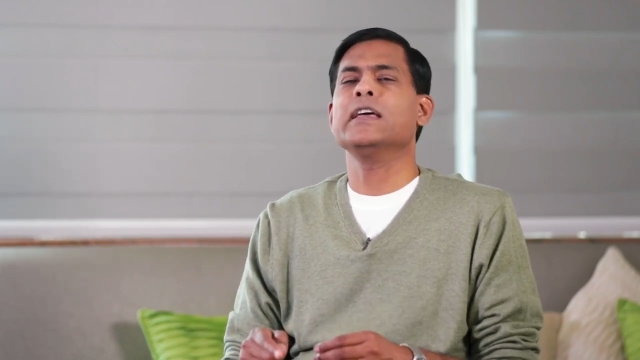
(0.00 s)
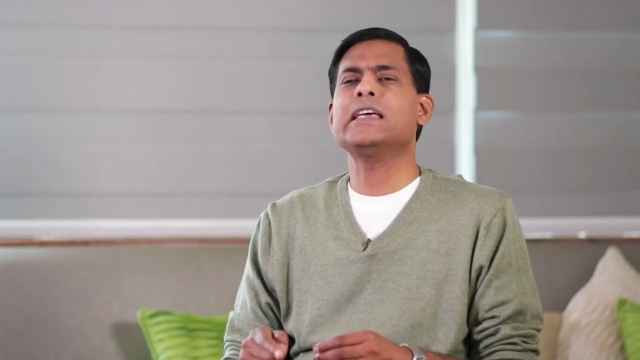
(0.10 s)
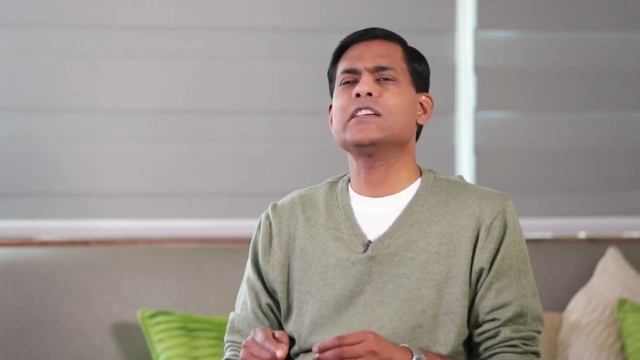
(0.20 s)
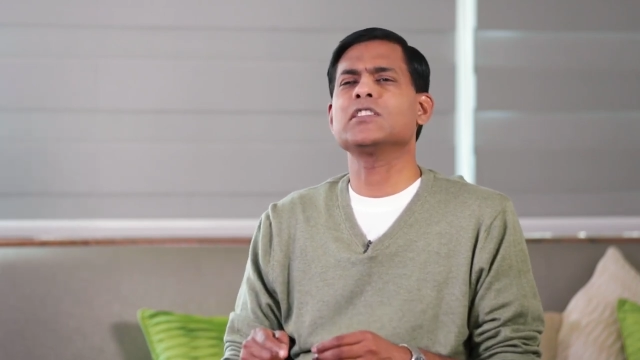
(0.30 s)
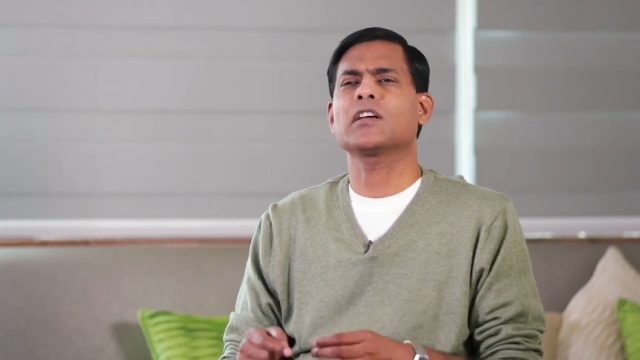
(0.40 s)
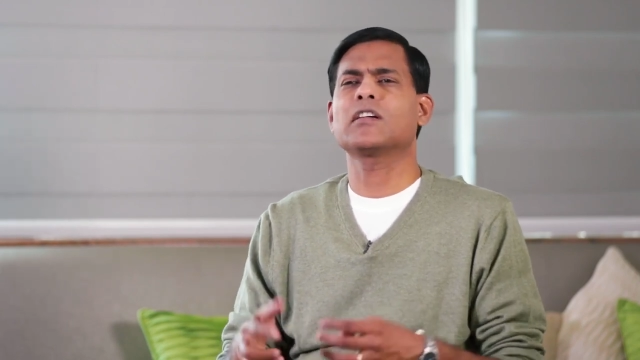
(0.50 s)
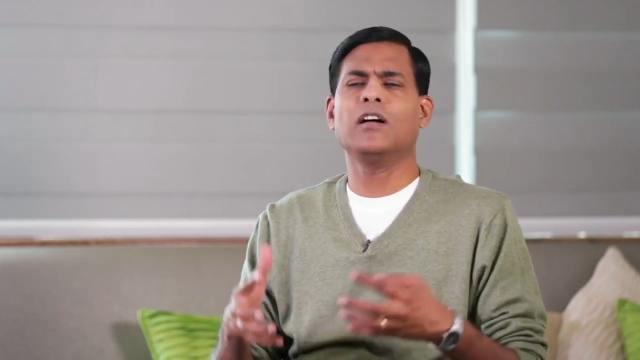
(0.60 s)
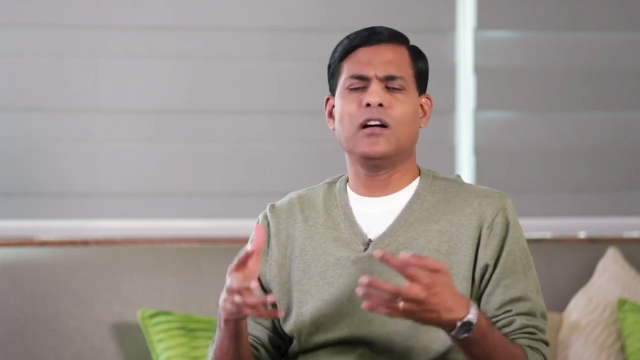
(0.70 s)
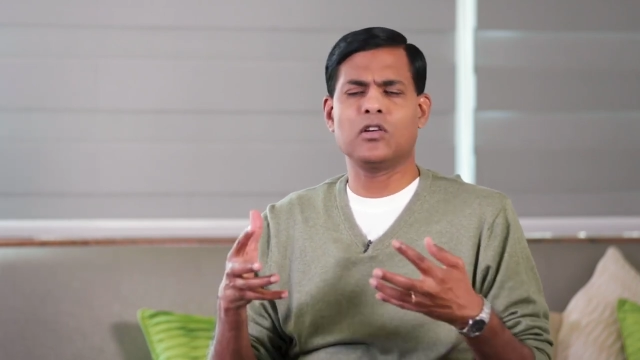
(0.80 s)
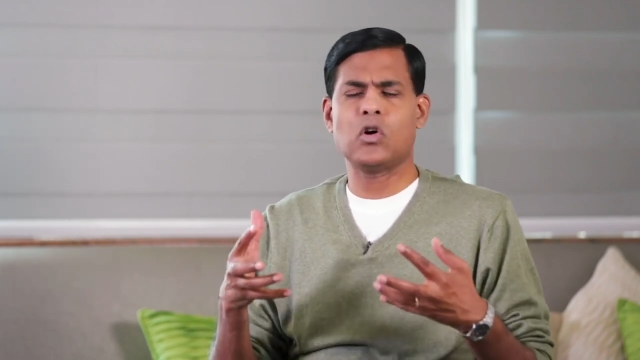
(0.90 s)
He is the
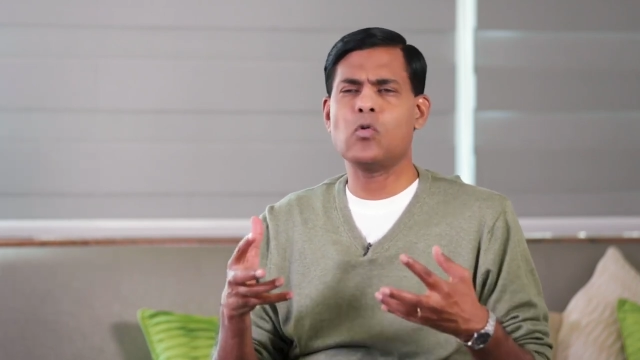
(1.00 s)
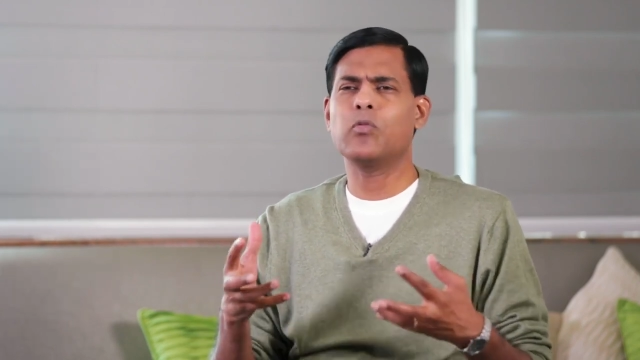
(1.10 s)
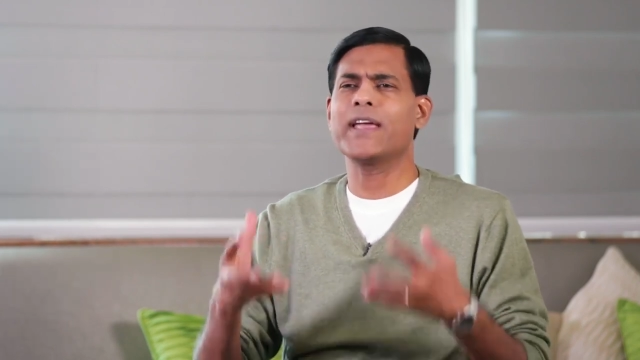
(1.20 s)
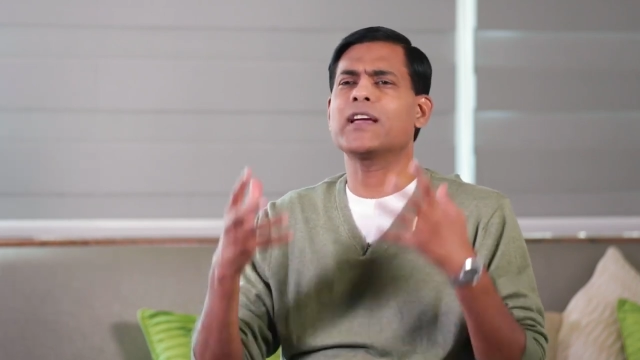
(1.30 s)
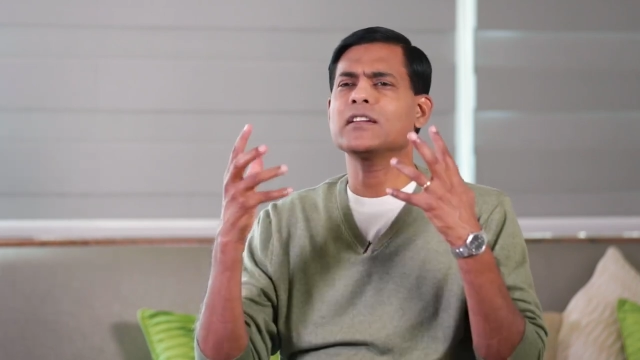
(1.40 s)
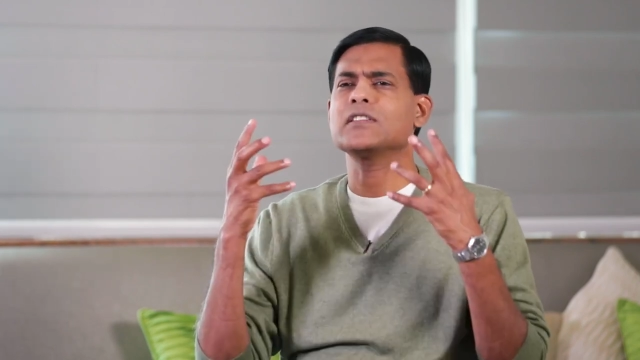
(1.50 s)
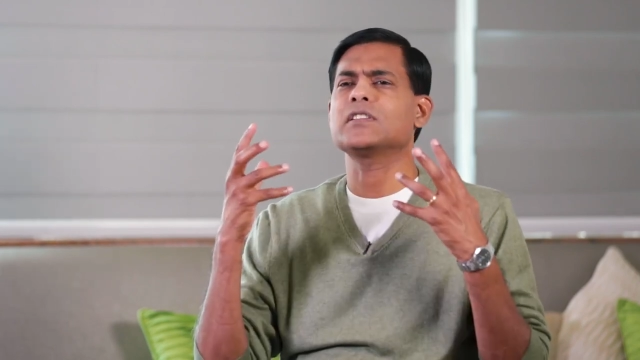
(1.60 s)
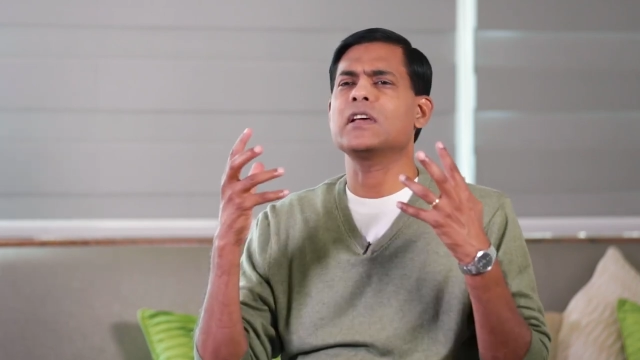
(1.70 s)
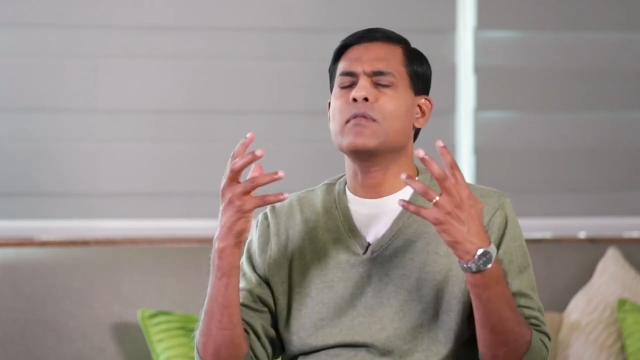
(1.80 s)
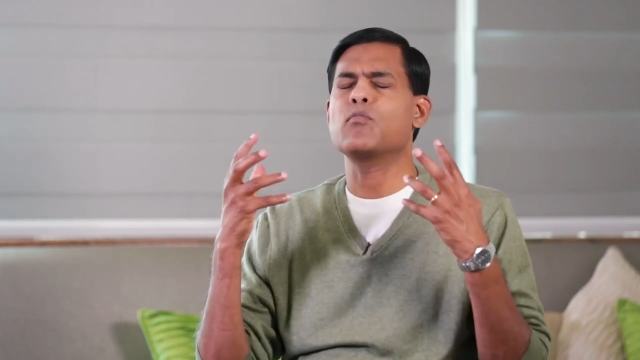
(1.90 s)
God who
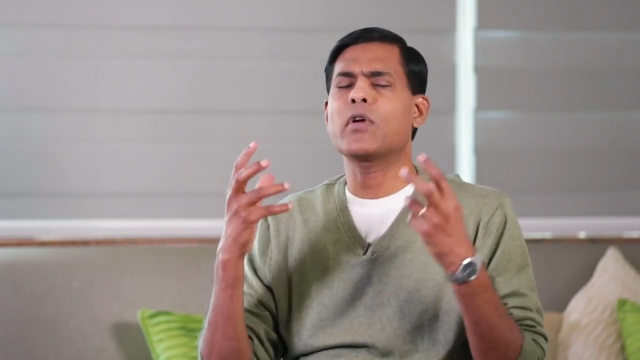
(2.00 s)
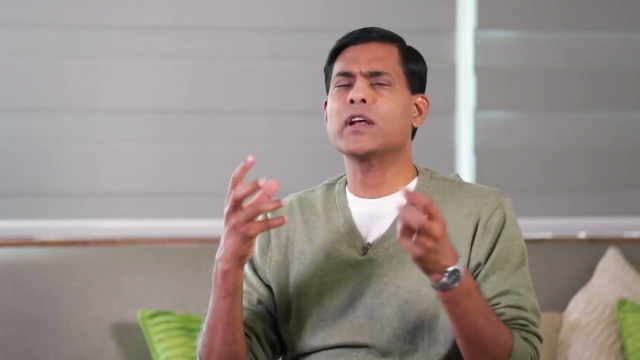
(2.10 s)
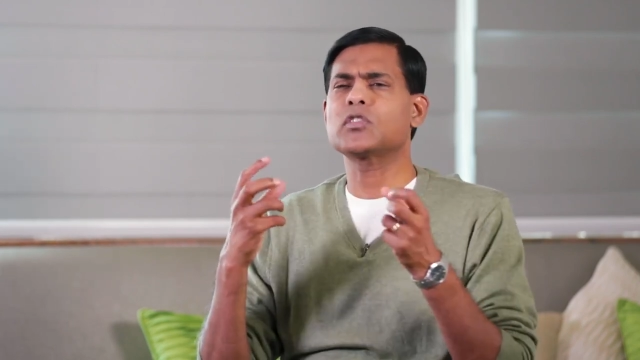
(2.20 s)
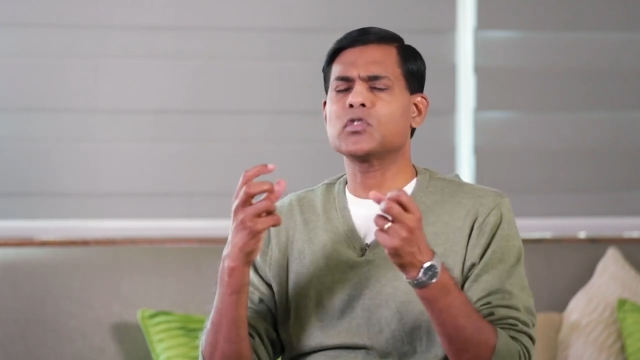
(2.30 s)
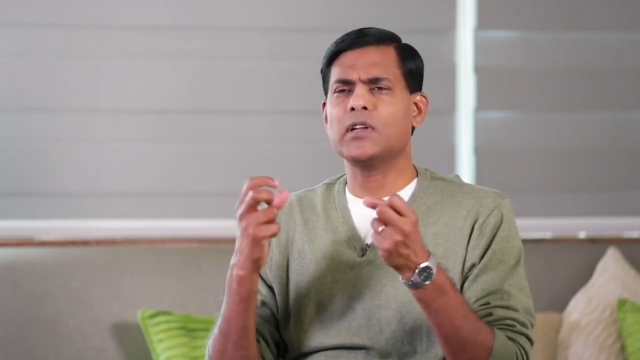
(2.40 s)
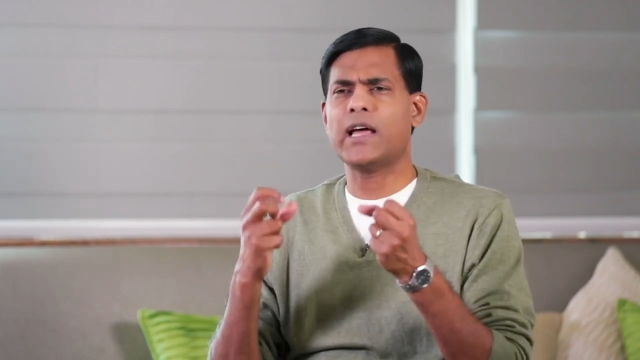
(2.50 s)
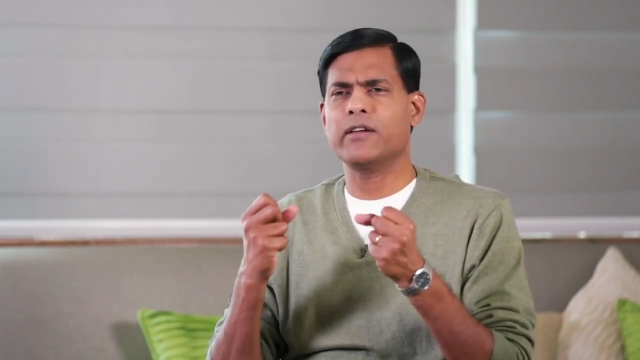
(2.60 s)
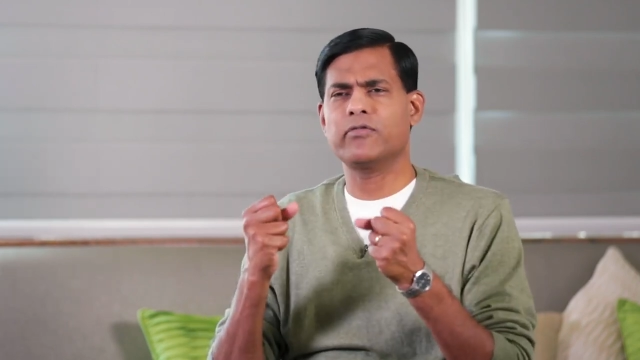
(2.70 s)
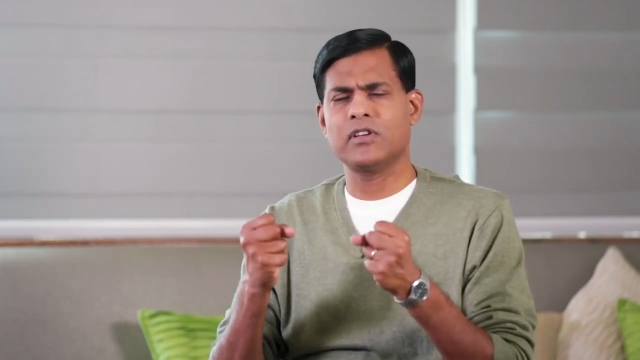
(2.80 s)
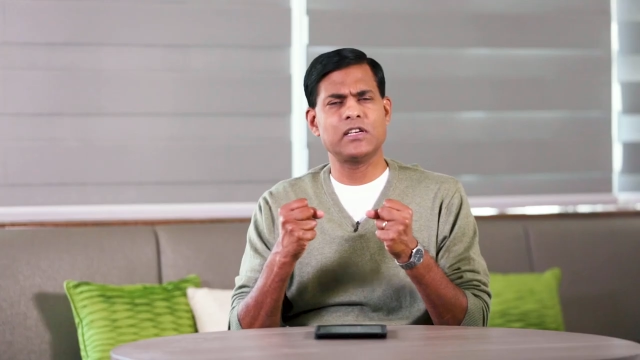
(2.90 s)
awakens and brings to
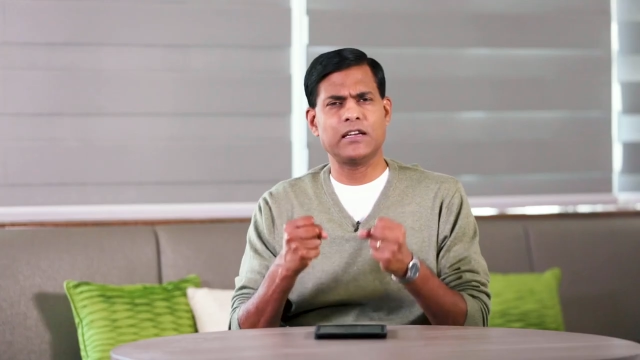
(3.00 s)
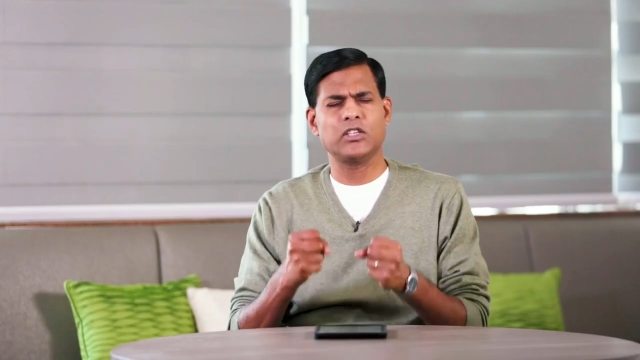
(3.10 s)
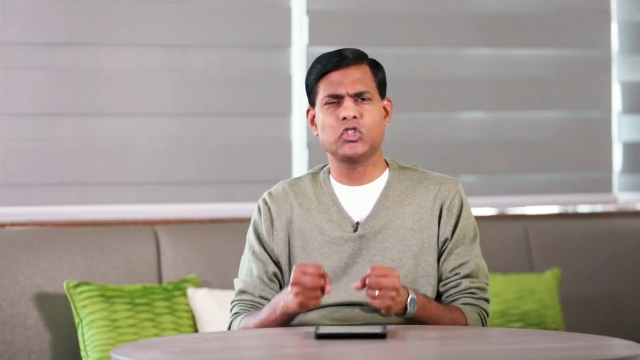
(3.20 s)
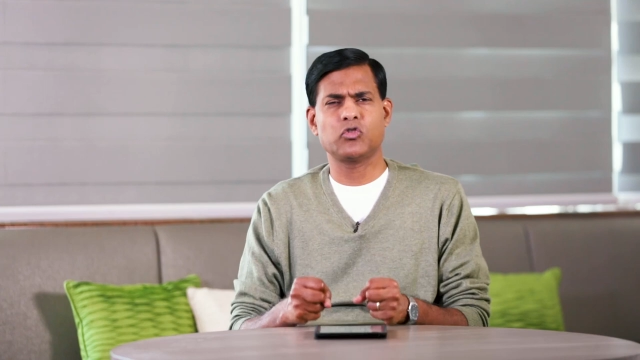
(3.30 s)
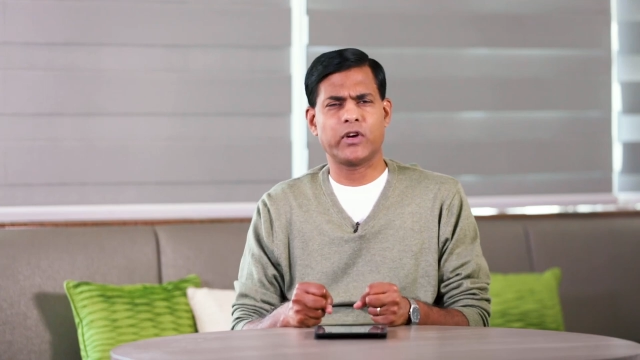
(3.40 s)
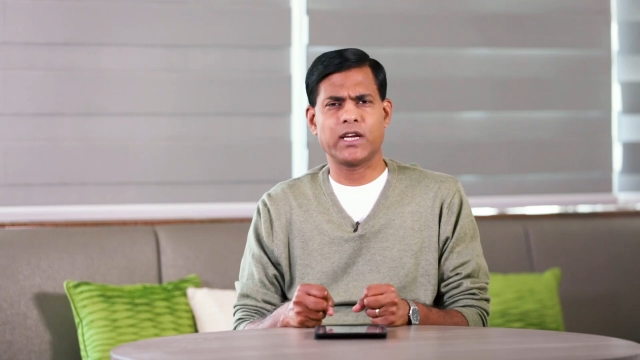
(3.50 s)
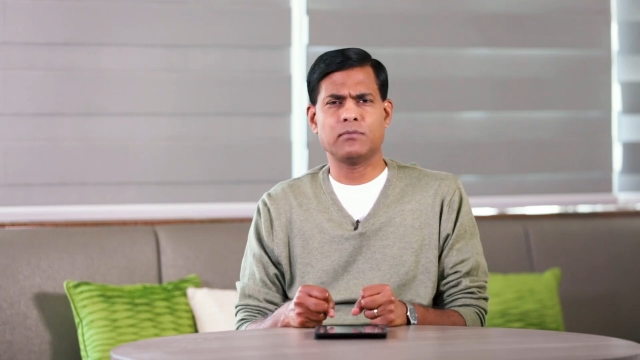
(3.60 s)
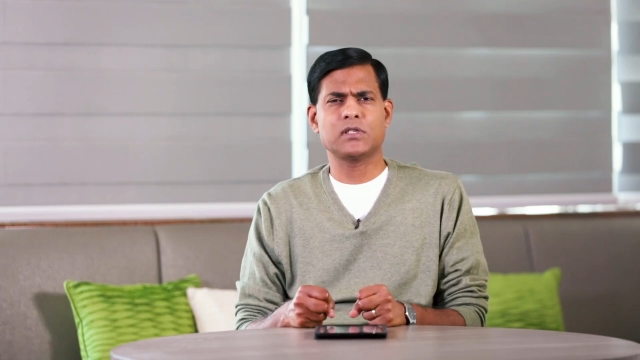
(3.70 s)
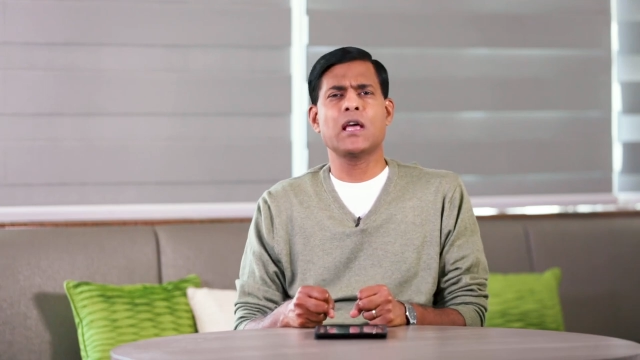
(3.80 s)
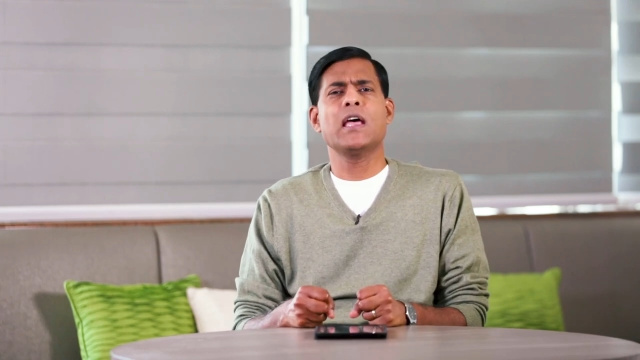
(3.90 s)
life dead
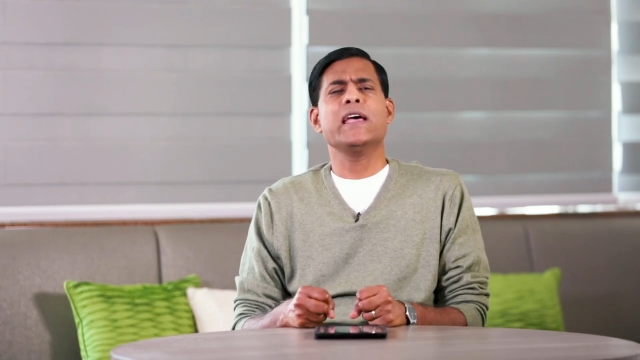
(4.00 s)
dreams.